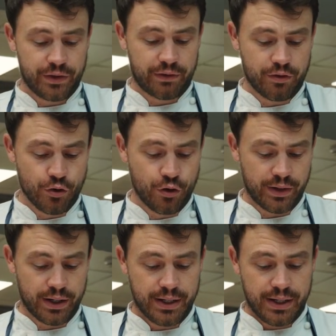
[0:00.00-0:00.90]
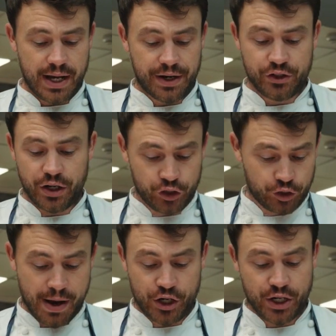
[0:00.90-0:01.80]
and remove it. And there's no
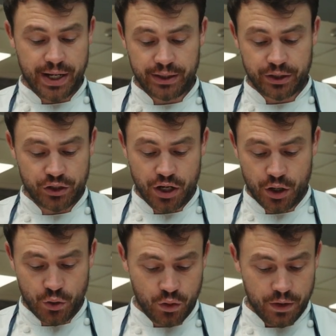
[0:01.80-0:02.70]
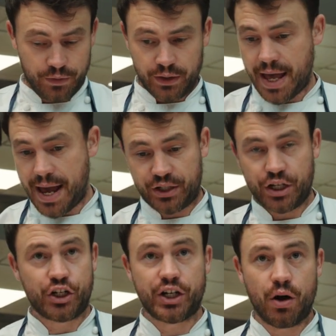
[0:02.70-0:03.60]
smashing, there's no
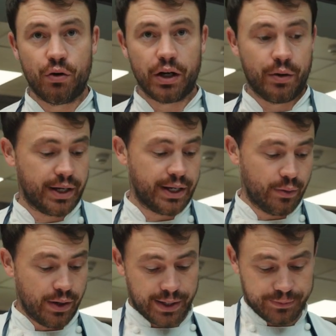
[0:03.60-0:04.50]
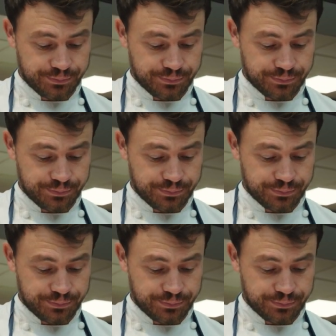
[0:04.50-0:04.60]
excess shell going anywhere.